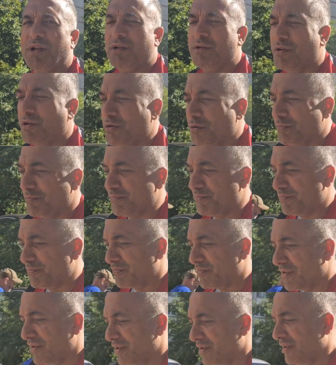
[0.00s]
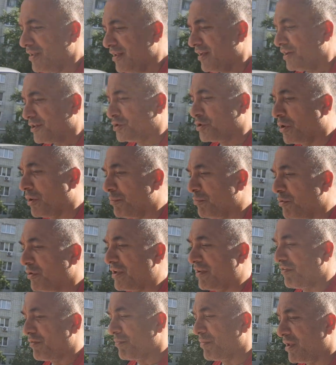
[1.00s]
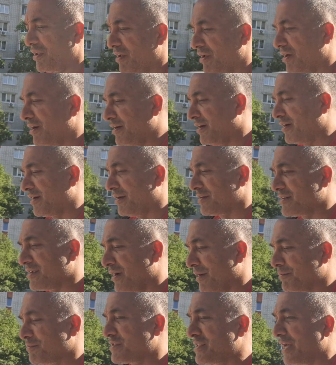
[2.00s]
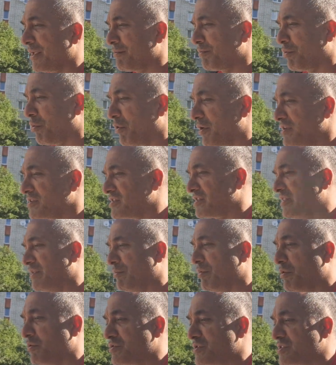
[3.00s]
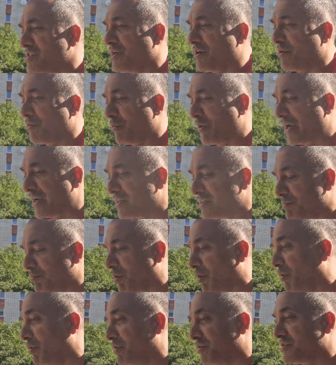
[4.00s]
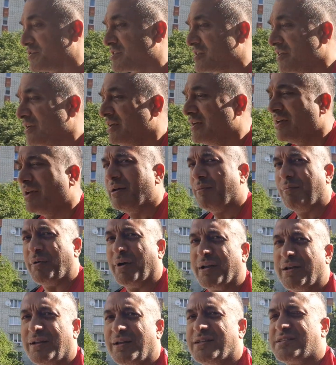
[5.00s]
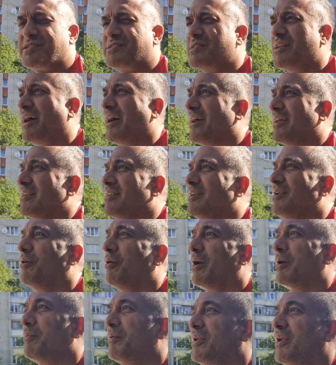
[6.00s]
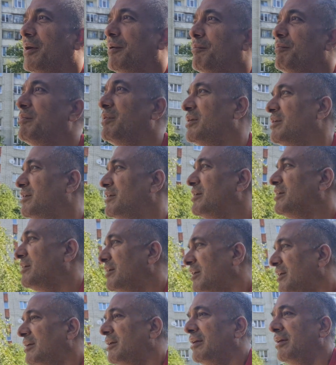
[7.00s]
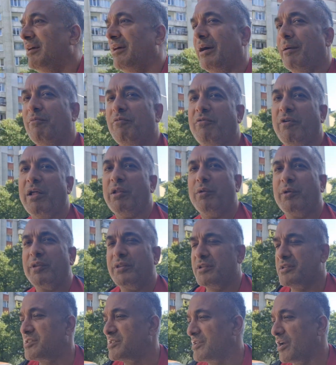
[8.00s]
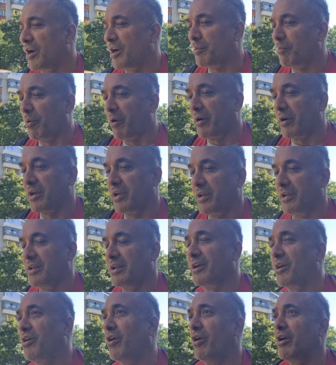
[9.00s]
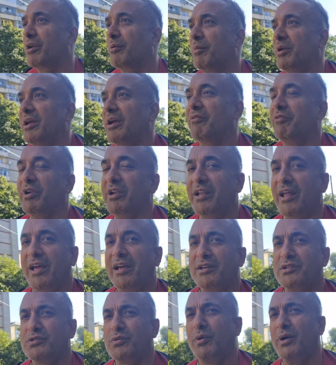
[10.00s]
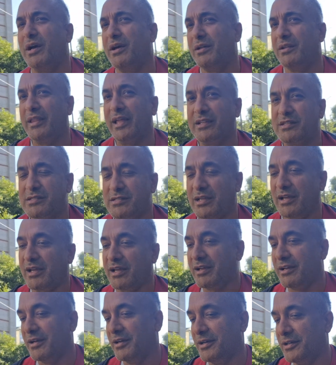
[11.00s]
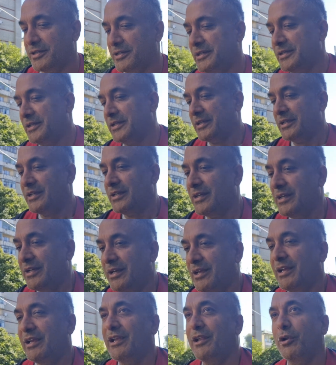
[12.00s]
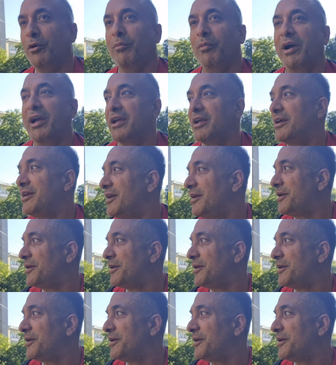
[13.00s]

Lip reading: and gloom, Trump would even be up 10 points in the most rigged polls. But it's not. You know, I mean, I'm following the stock market and economy every day as well. That's like, you know, my...